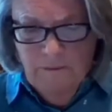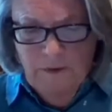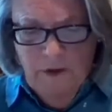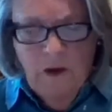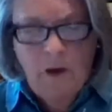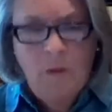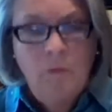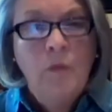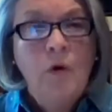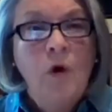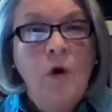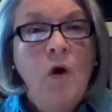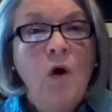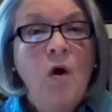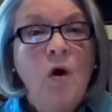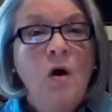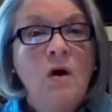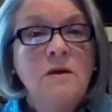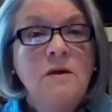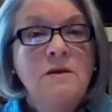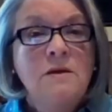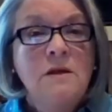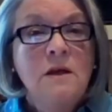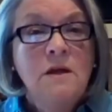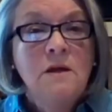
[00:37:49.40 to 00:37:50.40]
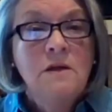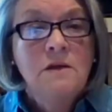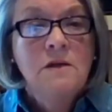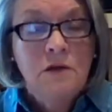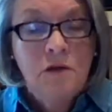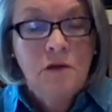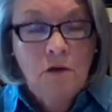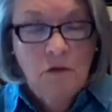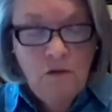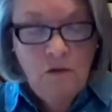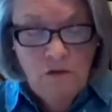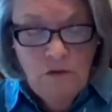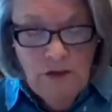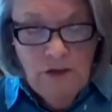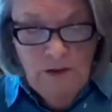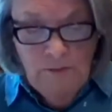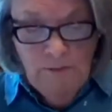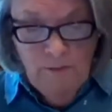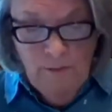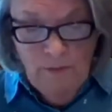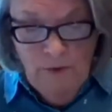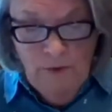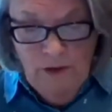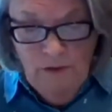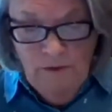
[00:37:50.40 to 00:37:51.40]
A pause and a slow,
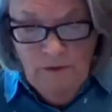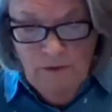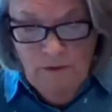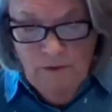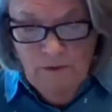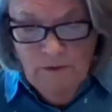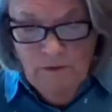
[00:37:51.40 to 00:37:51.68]
deep breath.